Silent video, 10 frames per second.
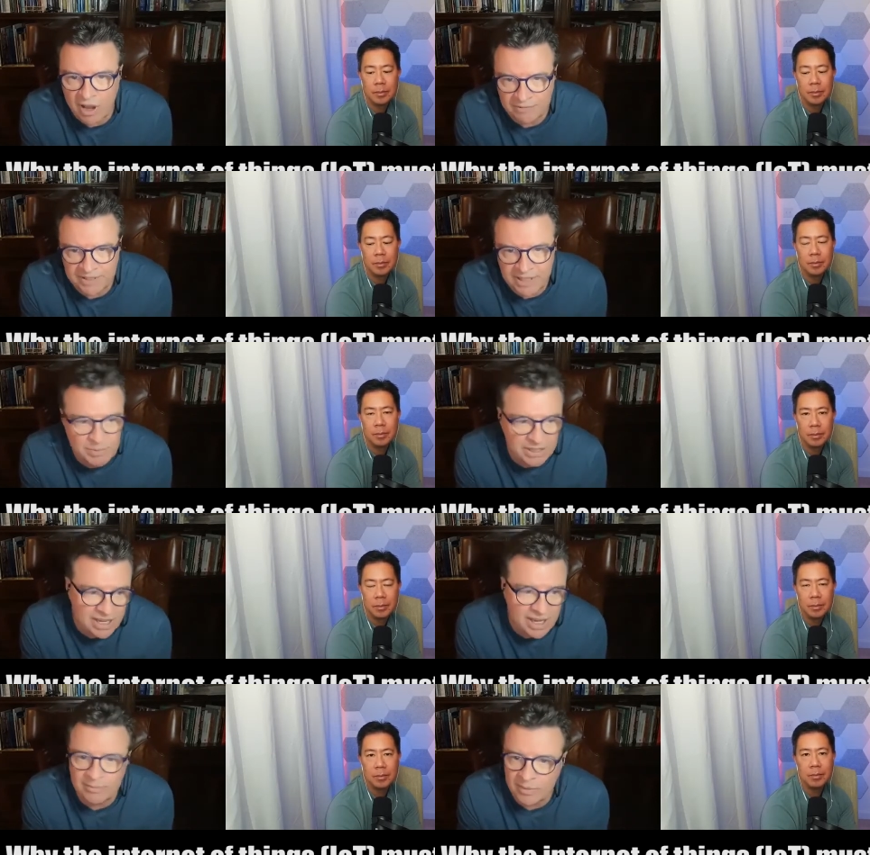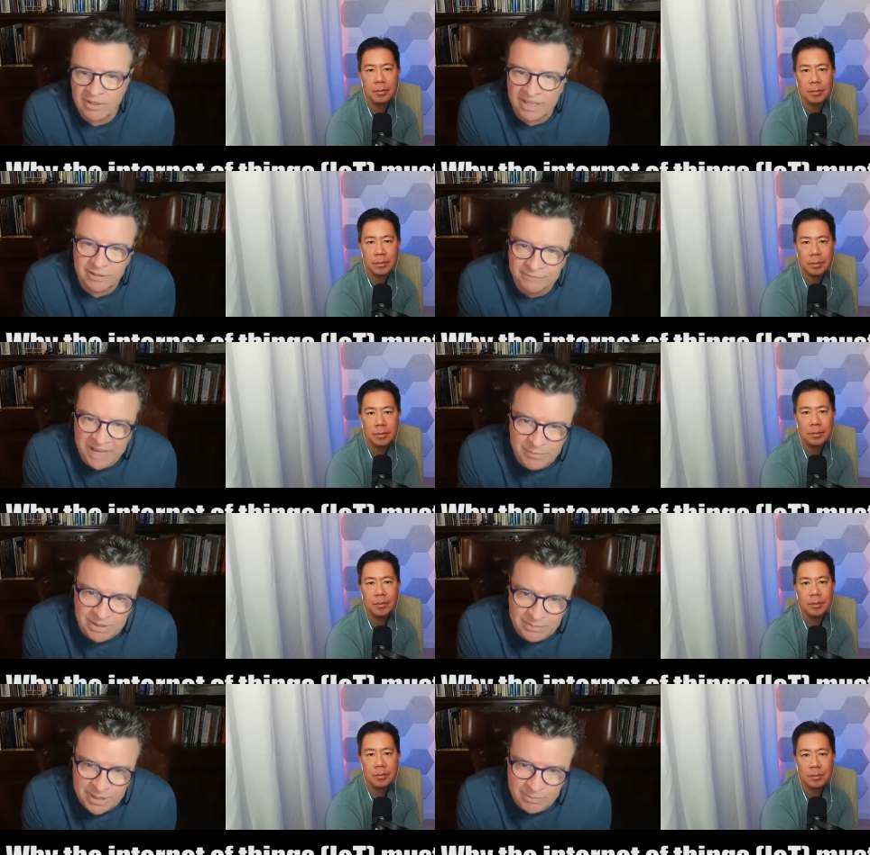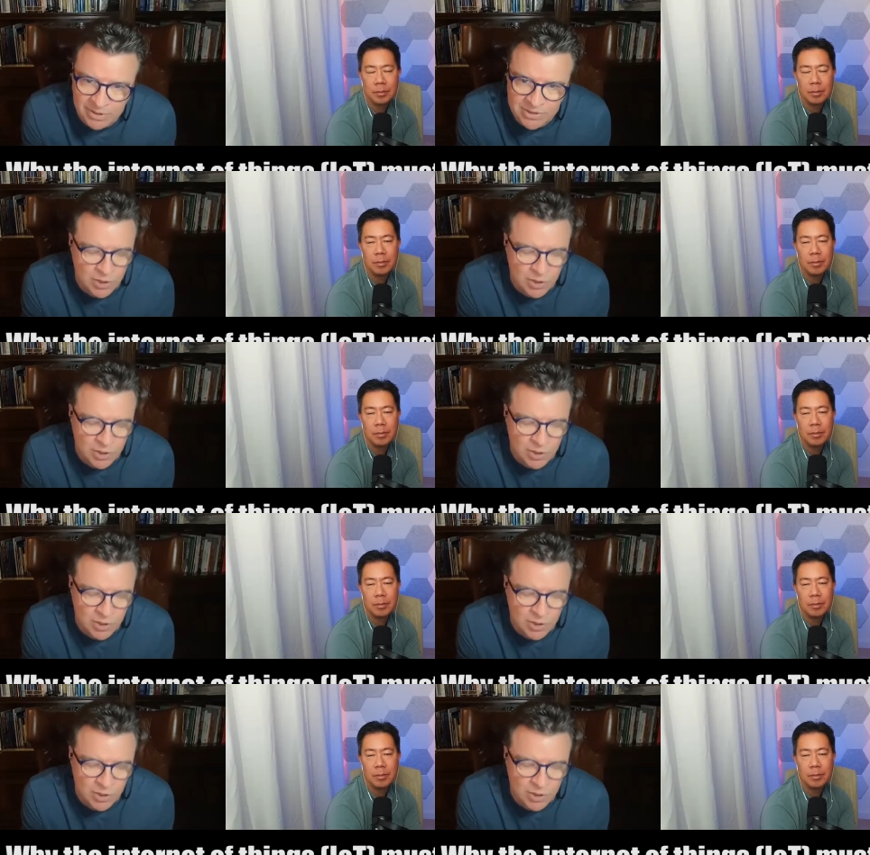Speaker 1: often. They become like a family member.